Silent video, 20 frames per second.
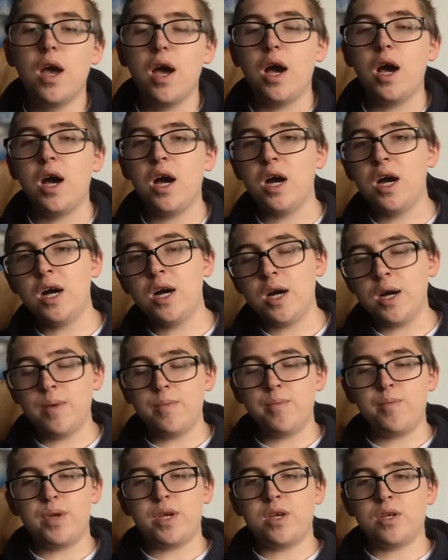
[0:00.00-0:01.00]

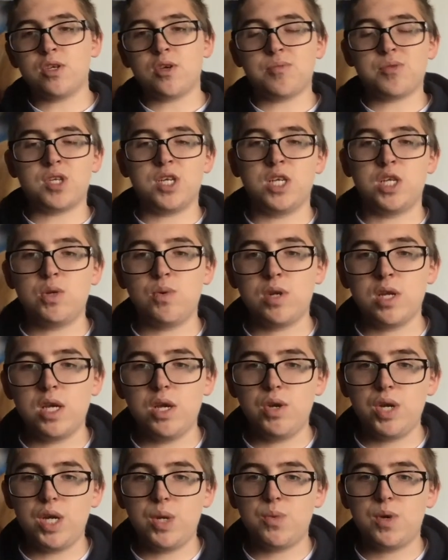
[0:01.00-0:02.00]
because obviously doing
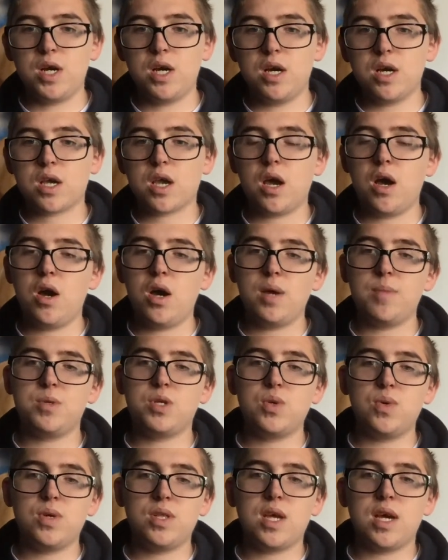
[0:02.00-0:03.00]
uni work, I'm
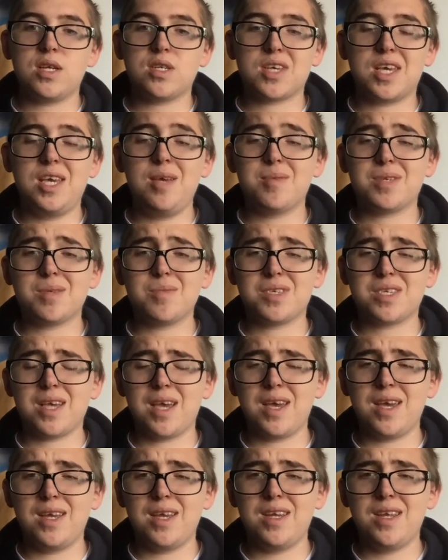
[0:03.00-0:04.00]
doing that to keep some
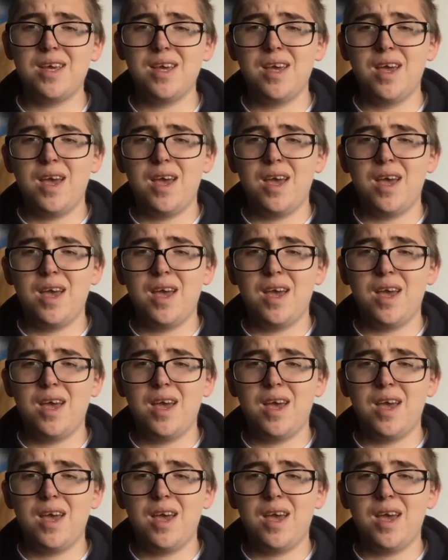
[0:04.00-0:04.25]
sane